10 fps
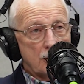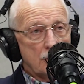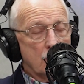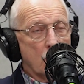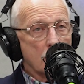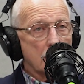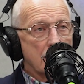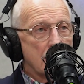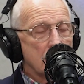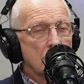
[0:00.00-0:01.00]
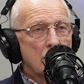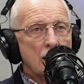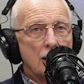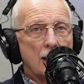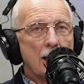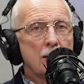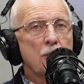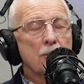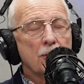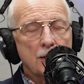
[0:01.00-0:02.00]
and you the walk shoes, out and
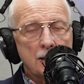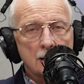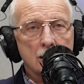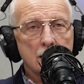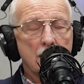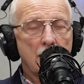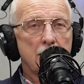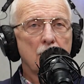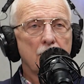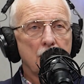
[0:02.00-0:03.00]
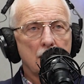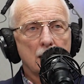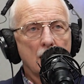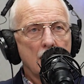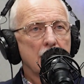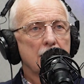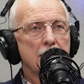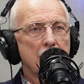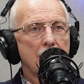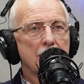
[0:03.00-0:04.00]
you think and you think god
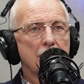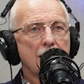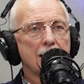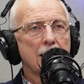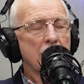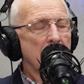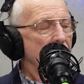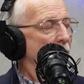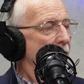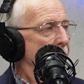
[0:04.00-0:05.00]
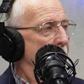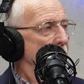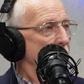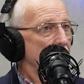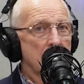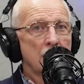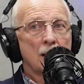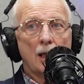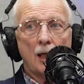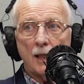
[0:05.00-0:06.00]
that that can never happen again
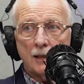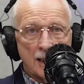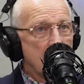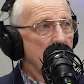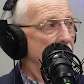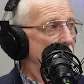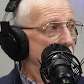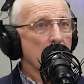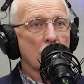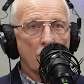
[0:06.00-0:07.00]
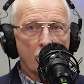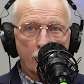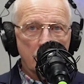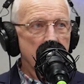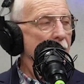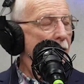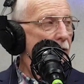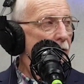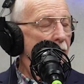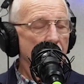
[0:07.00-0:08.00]
and now it is front and
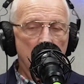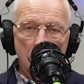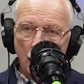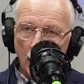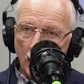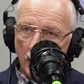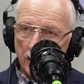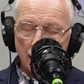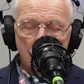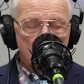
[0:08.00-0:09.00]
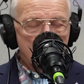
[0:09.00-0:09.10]
center on